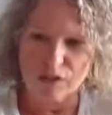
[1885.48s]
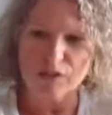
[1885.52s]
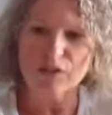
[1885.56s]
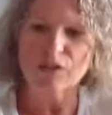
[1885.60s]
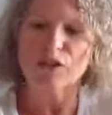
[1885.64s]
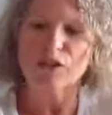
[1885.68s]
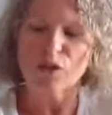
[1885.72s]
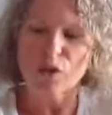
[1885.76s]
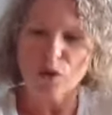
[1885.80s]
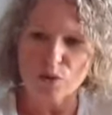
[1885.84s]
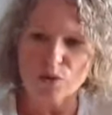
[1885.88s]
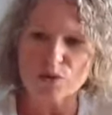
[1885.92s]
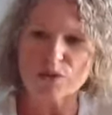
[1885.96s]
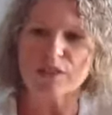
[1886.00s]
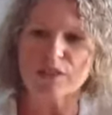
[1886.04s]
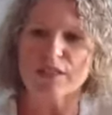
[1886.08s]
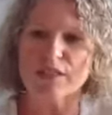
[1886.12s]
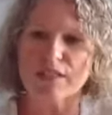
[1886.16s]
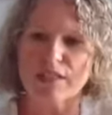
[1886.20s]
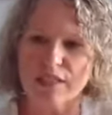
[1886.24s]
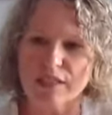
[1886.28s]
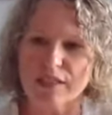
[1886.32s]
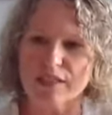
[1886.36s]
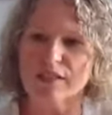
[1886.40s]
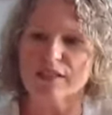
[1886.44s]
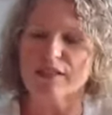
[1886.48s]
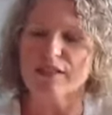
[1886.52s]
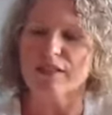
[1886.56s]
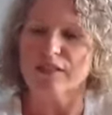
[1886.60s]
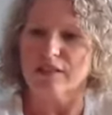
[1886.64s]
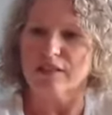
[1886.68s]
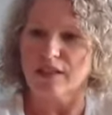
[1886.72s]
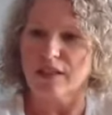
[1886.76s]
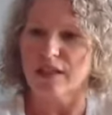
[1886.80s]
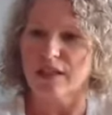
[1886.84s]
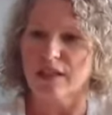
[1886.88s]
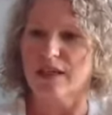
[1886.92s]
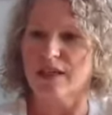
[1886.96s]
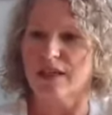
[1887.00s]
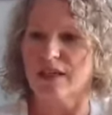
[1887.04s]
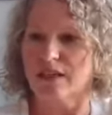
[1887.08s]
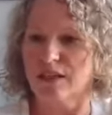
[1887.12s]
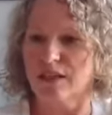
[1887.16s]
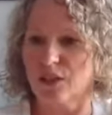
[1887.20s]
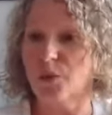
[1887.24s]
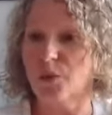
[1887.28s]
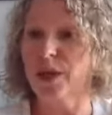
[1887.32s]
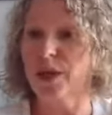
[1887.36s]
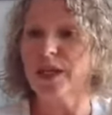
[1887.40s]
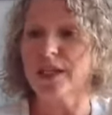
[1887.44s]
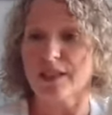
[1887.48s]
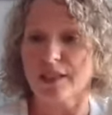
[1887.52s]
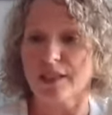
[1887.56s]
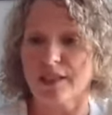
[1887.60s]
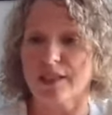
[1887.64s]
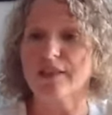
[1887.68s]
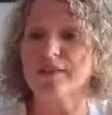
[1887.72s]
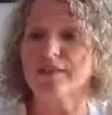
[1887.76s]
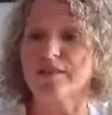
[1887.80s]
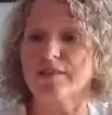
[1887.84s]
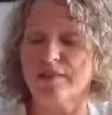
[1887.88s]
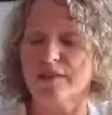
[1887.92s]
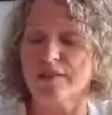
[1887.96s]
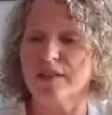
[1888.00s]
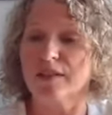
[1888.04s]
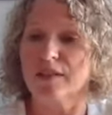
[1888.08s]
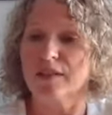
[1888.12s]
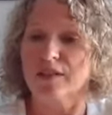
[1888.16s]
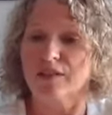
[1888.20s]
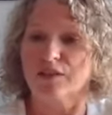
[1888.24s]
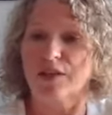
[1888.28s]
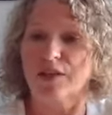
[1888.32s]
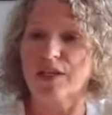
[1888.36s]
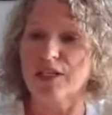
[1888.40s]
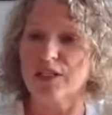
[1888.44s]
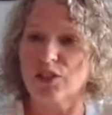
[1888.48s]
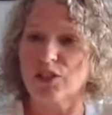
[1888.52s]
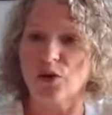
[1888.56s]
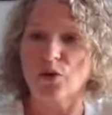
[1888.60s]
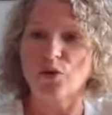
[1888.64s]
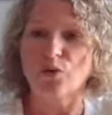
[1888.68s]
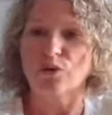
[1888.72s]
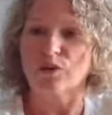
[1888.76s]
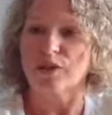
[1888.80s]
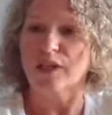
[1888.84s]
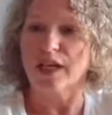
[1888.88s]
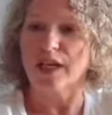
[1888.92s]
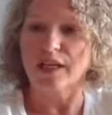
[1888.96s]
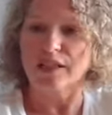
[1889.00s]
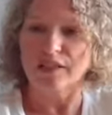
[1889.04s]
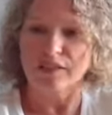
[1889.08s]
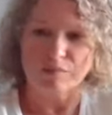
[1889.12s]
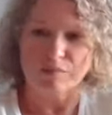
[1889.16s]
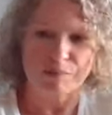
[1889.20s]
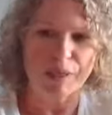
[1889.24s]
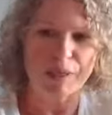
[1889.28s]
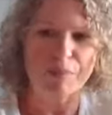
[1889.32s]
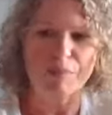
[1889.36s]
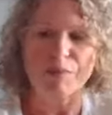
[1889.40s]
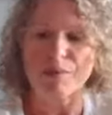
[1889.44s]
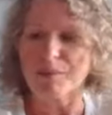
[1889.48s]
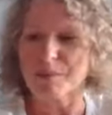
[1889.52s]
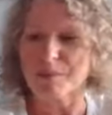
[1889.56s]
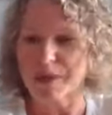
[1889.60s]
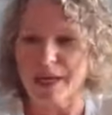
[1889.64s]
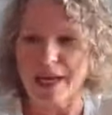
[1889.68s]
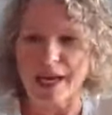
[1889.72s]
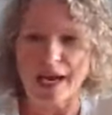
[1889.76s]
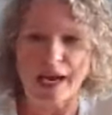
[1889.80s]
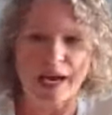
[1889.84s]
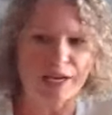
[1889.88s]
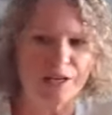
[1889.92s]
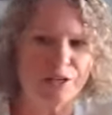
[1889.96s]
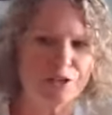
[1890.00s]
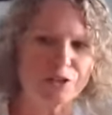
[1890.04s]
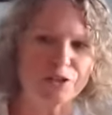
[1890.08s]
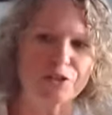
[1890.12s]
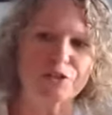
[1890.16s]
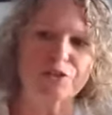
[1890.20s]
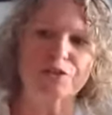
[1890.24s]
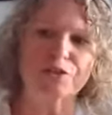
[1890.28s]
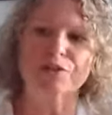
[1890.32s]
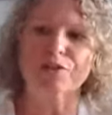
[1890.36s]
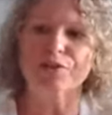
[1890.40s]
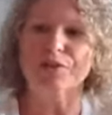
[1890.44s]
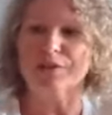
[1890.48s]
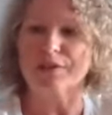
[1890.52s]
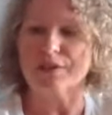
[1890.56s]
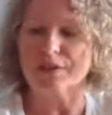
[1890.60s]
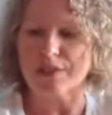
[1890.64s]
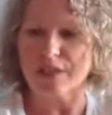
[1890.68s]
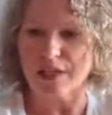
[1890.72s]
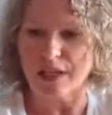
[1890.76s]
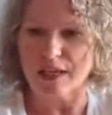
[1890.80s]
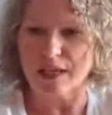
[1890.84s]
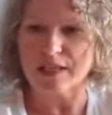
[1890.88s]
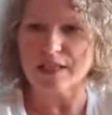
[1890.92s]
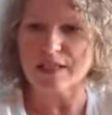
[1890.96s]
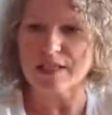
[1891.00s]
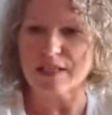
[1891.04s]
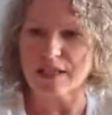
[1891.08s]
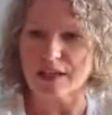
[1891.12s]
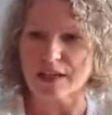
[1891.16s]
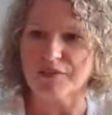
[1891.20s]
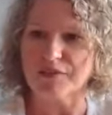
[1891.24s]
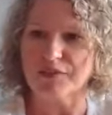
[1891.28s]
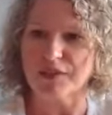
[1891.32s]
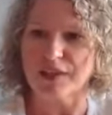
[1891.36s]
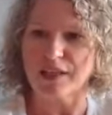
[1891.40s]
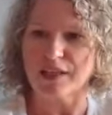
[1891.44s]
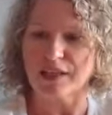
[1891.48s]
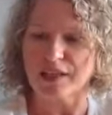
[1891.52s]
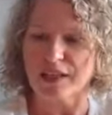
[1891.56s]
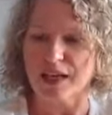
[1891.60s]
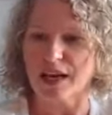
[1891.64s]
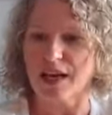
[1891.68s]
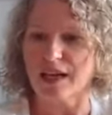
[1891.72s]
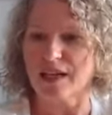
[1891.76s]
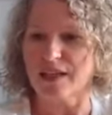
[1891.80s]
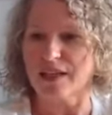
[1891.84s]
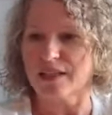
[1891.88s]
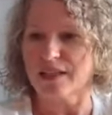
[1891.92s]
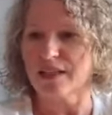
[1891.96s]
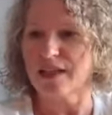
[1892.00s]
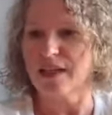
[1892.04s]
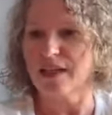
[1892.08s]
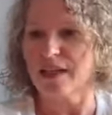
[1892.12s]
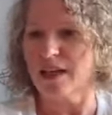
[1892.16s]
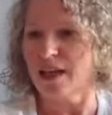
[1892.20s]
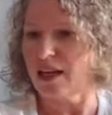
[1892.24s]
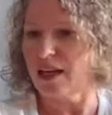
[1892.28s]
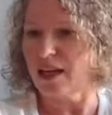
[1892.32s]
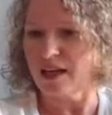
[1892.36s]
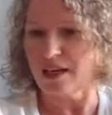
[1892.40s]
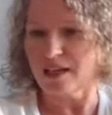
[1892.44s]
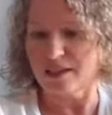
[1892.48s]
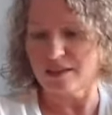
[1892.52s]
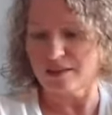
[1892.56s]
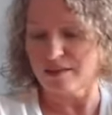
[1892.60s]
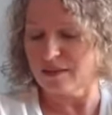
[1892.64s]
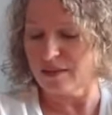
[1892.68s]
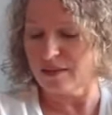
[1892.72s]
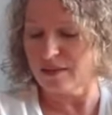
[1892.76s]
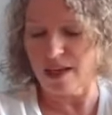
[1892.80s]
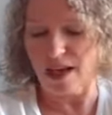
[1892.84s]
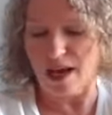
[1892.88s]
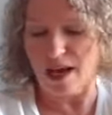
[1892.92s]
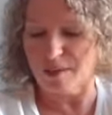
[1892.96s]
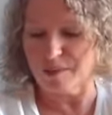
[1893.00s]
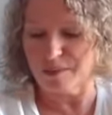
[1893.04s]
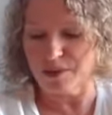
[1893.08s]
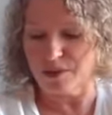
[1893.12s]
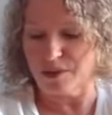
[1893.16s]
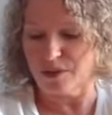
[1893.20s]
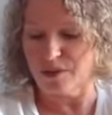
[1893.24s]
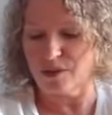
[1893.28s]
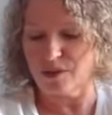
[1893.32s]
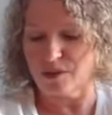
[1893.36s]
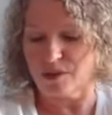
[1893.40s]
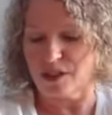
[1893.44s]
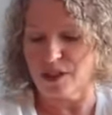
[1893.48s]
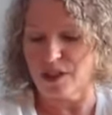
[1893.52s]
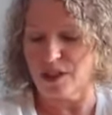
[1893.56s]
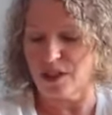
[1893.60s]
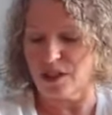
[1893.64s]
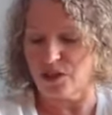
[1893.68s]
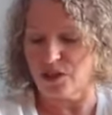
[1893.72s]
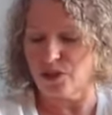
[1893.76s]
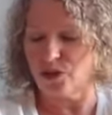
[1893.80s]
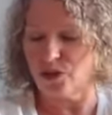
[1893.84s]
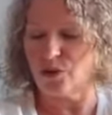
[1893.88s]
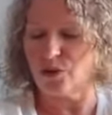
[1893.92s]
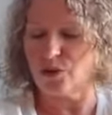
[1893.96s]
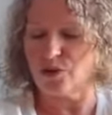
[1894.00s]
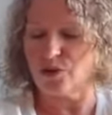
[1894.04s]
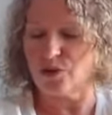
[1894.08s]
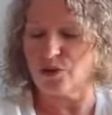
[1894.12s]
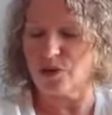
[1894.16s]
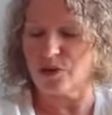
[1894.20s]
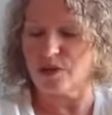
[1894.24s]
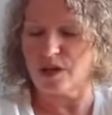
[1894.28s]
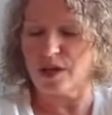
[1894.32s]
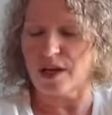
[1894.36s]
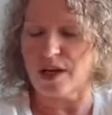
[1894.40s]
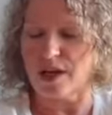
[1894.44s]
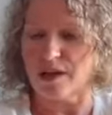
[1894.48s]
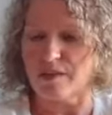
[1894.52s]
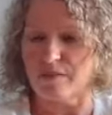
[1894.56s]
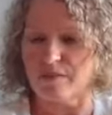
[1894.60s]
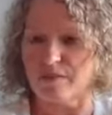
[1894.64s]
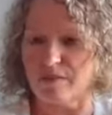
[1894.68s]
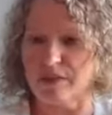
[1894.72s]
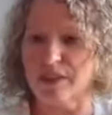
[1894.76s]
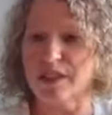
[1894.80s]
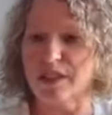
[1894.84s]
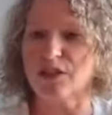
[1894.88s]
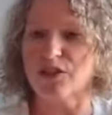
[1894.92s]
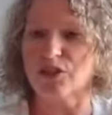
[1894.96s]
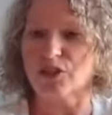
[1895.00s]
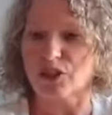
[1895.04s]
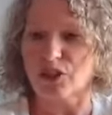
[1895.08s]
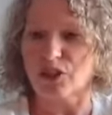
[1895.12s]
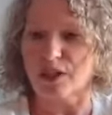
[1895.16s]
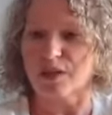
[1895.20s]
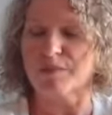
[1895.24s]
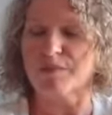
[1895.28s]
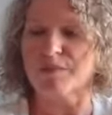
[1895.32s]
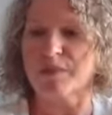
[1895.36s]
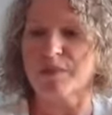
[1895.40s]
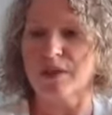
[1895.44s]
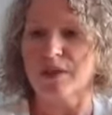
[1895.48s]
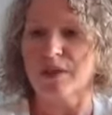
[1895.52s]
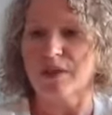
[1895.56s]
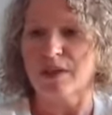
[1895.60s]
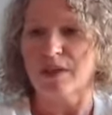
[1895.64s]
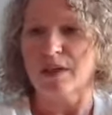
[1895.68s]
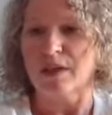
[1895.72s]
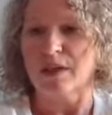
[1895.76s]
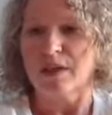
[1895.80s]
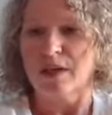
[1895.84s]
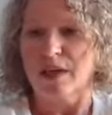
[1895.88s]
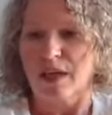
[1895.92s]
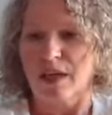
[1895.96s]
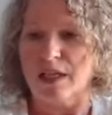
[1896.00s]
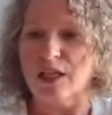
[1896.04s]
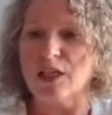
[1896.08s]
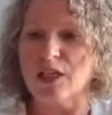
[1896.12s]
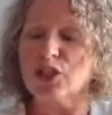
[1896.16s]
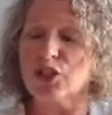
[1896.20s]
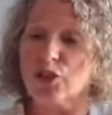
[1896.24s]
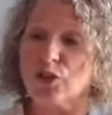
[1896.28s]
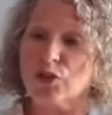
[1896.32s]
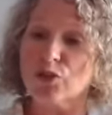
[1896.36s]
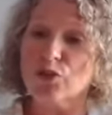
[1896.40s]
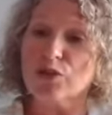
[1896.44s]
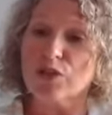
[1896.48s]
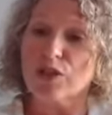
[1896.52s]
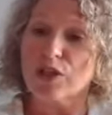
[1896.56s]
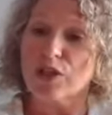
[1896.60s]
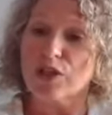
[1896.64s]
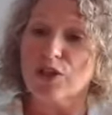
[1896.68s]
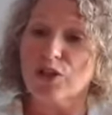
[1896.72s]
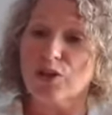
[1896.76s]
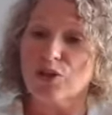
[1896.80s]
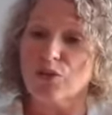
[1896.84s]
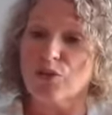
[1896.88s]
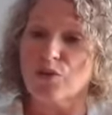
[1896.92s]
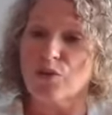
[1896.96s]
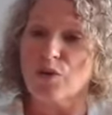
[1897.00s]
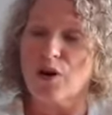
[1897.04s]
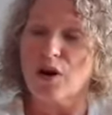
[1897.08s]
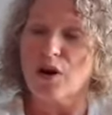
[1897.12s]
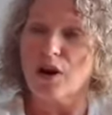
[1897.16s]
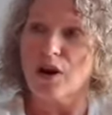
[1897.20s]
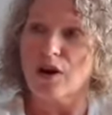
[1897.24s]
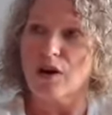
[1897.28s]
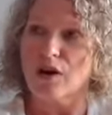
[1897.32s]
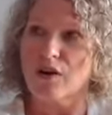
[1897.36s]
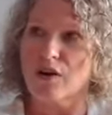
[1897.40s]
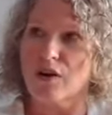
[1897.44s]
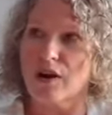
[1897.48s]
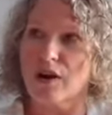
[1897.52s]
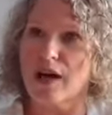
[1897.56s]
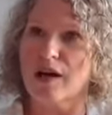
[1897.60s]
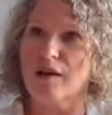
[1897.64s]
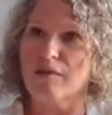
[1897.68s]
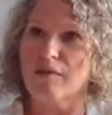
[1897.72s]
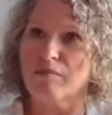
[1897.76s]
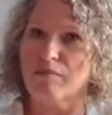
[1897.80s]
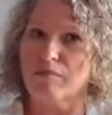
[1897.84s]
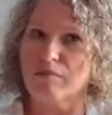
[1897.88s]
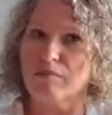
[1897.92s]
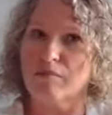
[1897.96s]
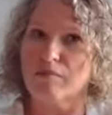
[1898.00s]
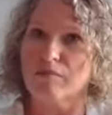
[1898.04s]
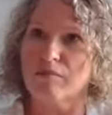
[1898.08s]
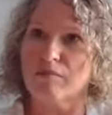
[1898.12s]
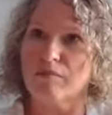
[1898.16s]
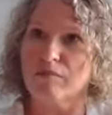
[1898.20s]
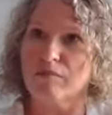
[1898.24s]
close the deal uh, quickly, right? Don't let people meander and, and stuff like that. And, and yeah, absolutely, it shows um, leadership. And it shows that you are, um,